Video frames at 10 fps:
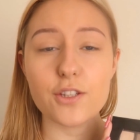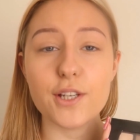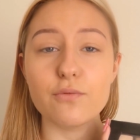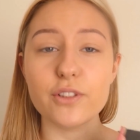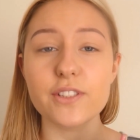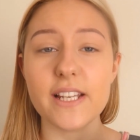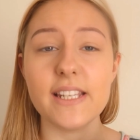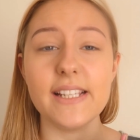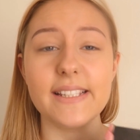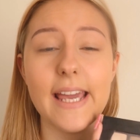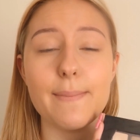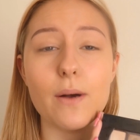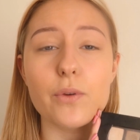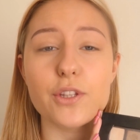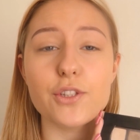So Real Techniques came
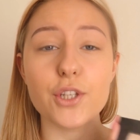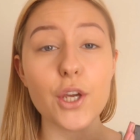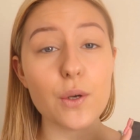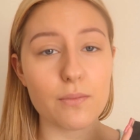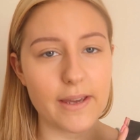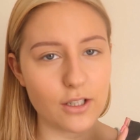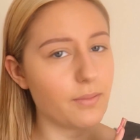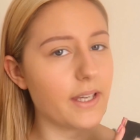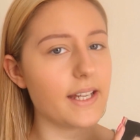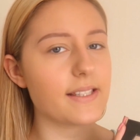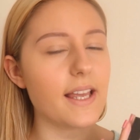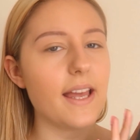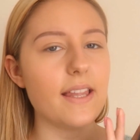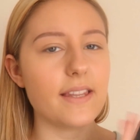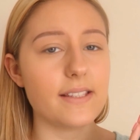out with 2 makeup kits.
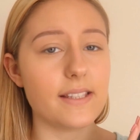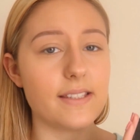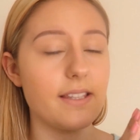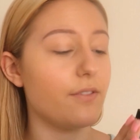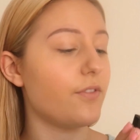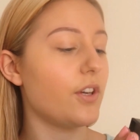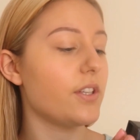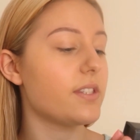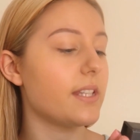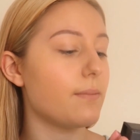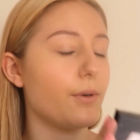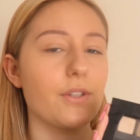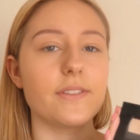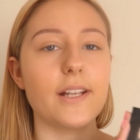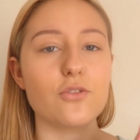This is the first, the
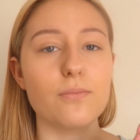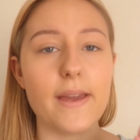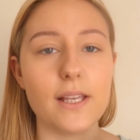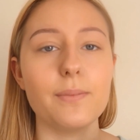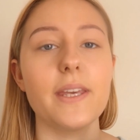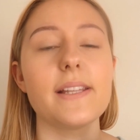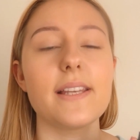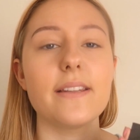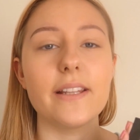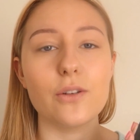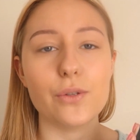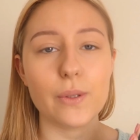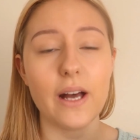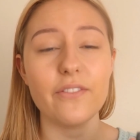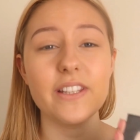Modern Natural Makeup Kit, and then they
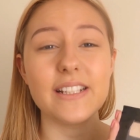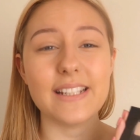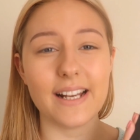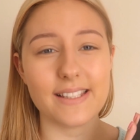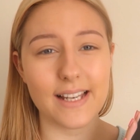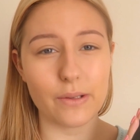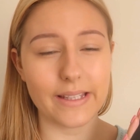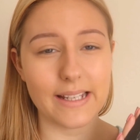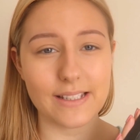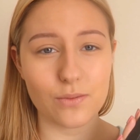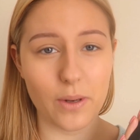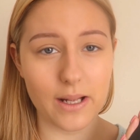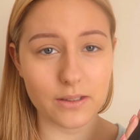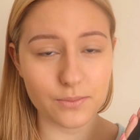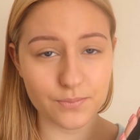also have the Night Owl Kit as
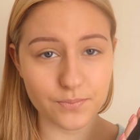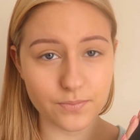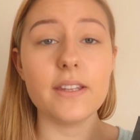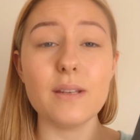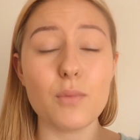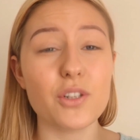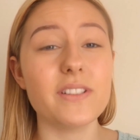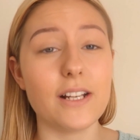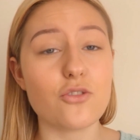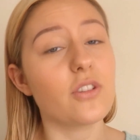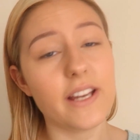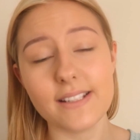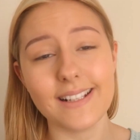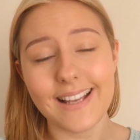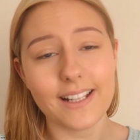well. The Modern Natural
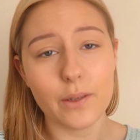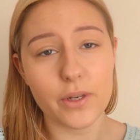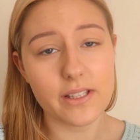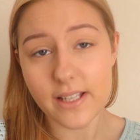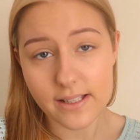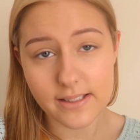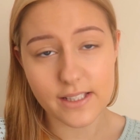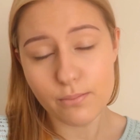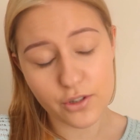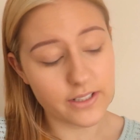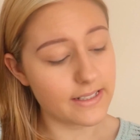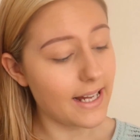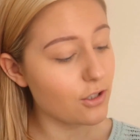is exactly what it says. It's modern